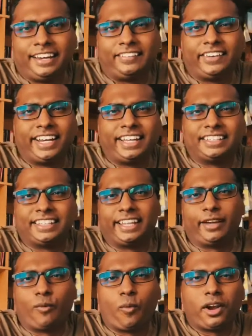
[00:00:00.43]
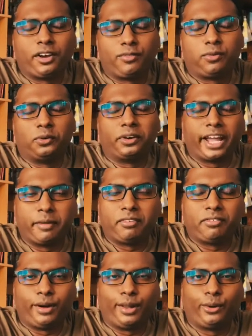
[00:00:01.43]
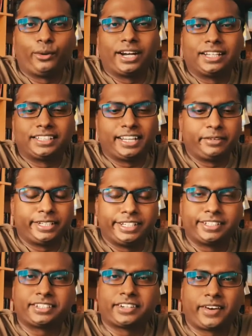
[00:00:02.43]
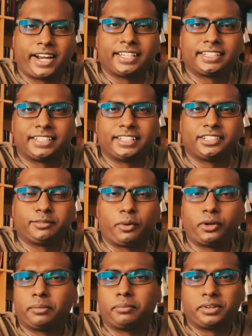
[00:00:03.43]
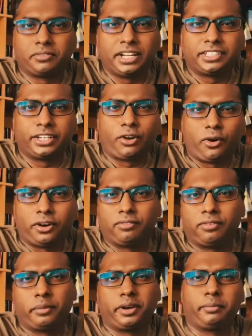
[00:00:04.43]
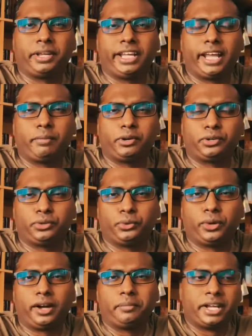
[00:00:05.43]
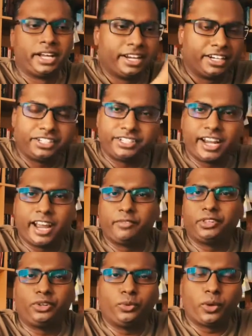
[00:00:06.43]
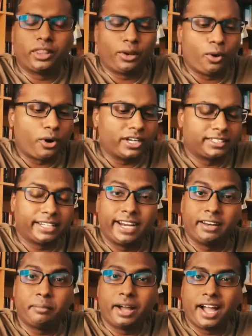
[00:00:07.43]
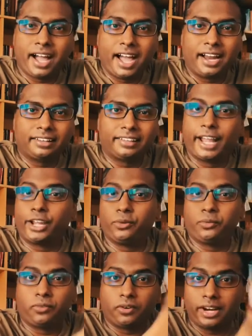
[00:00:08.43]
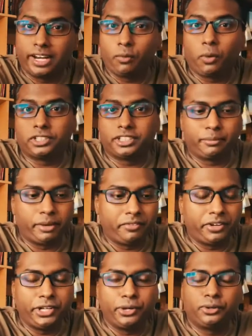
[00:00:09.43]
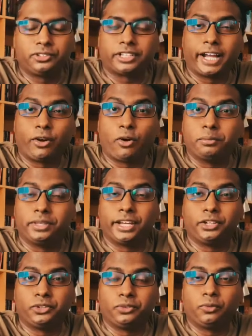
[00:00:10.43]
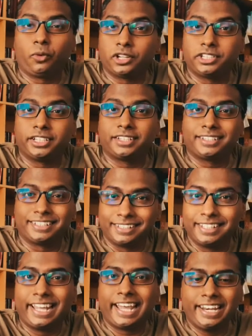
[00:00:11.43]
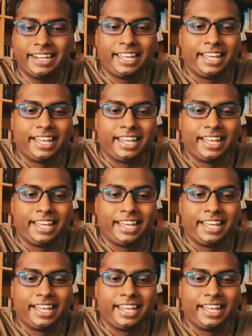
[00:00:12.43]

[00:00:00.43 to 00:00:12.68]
Greetings in the wonderful name of our Lord and Savior Jesus Christ. It is both a privilege and honor for me to be able to share with you what the Lord has laid in my heart. Thank you for really watching my videos. I hope that you watch it till the end,